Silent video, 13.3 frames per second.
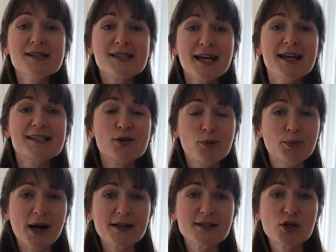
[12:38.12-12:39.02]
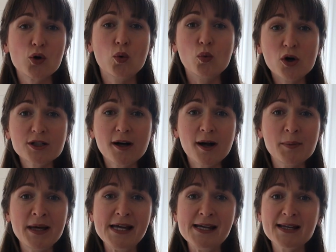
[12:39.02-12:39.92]
I say it's not practical, what I
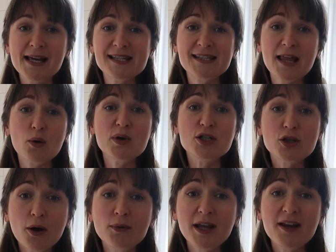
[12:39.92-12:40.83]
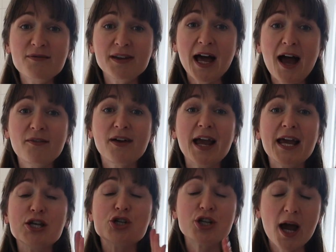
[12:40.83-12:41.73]
mean is that we don't even have
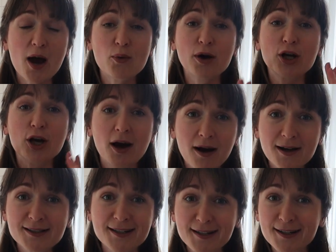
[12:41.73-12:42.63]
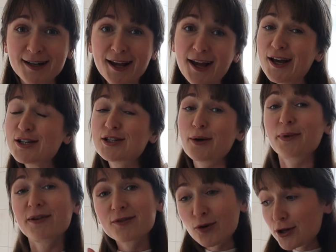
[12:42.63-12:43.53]
a shower curtain. So
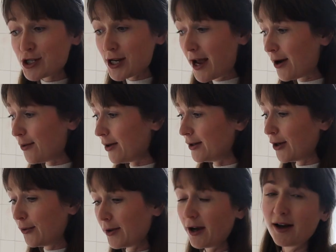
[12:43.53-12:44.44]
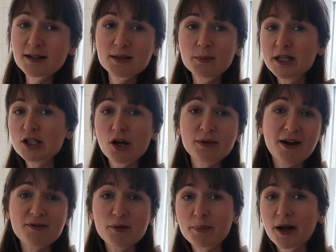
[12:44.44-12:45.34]
we've got a shower, no curtain, we don't
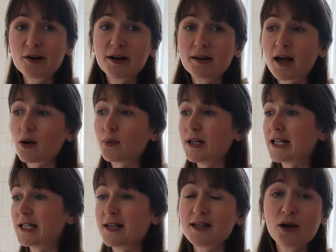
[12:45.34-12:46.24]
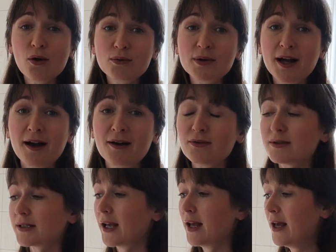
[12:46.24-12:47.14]
have a barrier like we did in the old
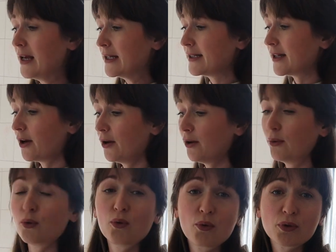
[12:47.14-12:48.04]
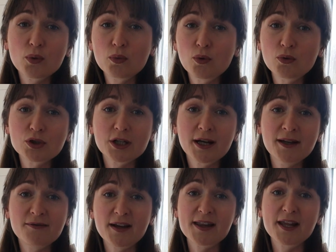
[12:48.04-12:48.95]
house, so all the water
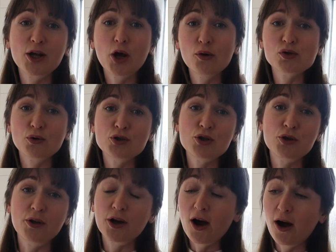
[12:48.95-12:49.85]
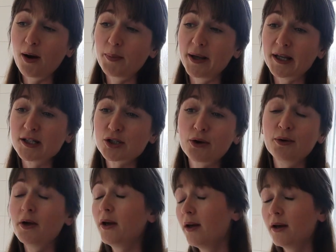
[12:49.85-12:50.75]
and everything goes onto the carpet. So